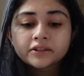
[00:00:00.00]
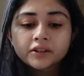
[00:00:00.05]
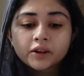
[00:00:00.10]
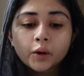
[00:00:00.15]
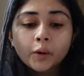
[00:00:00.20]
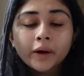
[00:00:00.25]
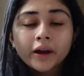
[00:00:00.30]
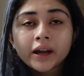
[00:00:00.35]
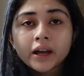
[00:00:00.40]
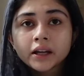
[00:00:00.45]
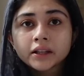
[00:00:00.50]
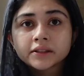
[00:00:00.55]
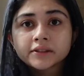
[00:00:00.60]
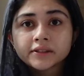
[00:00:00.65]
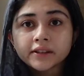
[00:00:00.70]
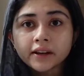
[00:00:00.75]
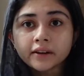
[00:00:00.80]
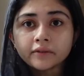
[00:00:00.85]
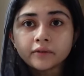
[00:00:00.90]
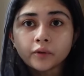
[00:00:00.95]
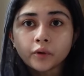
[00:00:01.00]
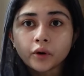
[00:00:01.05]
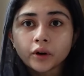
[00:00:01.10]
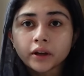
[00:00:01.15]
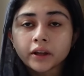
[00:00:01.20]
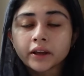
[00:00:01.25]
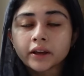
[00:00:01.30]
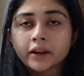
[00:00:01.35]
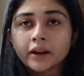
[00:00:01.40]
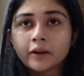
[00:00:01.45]
So it's
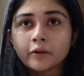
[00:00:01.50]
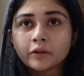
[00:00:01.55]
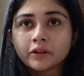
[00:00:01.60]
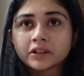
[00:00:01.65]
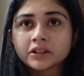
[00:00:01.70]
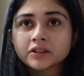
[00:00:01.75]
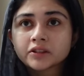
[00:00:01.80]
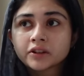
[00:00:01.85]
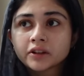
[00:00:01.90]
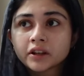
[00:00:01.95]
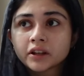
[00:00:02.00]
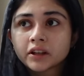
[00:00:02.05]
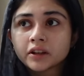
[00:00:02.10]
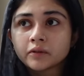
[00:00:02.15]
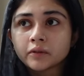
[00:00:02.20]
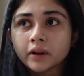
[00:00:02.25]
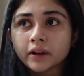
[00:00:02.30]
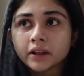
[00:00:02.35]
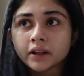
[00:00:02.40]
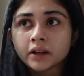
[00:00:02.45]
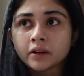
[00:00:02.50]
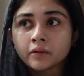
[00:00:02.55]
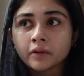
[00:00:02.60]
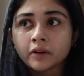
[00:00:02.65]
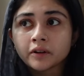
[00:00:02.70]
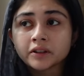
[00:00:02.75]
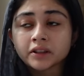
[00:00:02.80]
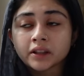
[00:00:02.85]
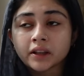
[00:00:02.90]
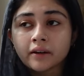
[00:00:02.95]
10:40. I want to start getting ready
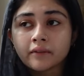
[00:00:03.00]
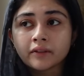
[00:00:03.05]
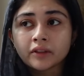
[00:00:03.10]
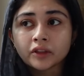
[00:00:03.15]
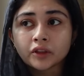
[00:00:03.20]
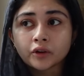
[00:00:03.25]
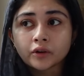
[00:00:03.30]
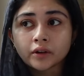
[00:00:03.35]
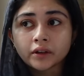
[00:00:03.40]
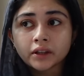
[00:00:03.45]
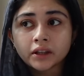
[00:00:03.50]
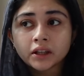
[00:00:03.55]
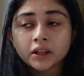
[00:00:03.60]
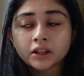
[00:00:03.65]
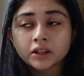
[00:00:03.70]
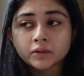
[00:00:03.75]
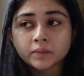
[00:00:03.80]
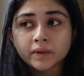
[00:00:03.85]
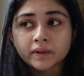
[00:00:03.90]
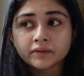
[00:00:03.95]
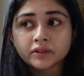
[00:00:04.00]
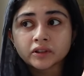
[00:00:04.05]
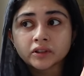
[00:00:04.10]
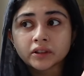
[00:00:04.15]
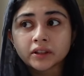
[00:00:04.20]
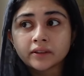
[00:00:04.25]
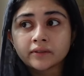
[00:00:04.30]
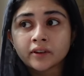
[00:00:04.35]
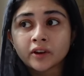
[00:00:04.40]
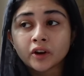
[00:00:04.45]
around 11:30 because we have to
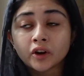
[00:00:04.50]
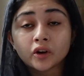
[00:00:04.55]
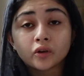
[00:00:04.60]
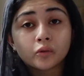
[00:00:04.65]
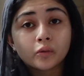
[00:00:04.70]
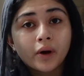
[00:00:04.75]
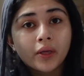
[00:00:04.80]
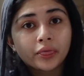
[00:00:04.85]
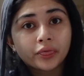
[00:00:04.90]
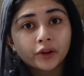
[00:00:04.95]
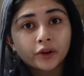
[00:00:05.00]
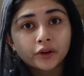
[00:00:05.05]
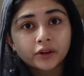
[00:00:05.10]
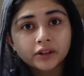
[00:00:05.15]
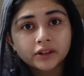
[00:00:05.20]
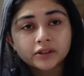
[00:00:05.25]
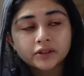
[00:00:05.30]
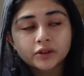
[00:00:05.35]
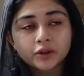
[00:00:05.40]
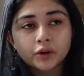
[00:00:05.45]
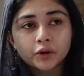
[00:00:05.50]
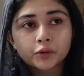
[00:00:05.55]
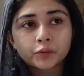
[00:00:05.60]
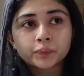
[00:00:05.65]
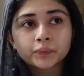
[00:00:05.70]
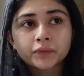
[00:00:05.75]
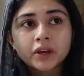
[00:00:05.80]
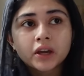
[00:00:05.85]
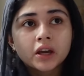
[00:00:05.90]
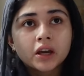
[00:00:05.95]
leave here at 1:30. So
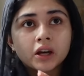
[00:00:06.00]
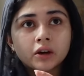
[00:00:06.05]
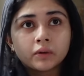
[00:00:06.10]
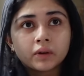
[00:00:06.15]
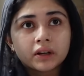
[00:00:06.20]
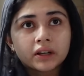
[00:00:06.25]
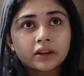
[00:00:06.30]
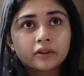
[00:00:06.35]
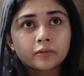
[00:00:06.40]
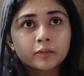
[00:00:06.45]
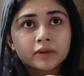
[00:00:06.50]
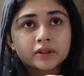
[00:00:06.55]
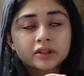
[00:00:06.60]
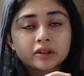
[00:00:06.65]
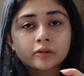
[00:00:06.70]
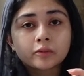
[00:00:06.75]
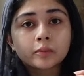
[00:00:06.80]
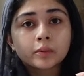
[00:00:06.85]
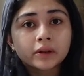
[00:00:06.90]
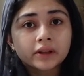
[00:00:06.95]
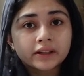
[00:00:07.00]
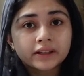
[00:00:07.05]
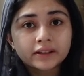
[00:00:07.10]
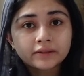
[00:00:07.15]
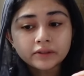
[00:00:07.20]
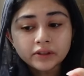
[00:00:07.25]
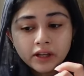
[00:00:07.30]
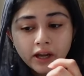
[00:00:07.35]
I want to give myself plenty of